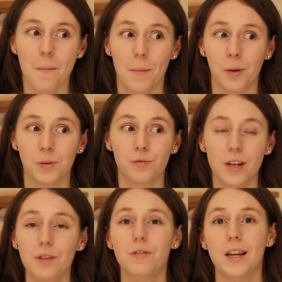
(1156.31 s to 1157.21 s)
but I was
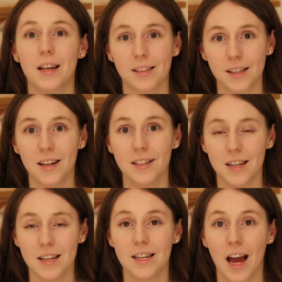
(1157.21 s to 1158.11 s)
really, really
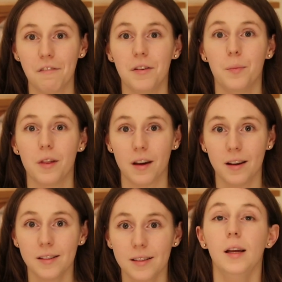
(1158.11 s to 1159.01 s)
excited to have him with
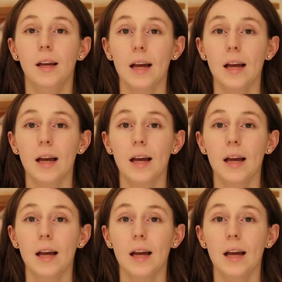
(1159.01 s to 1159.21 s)
us.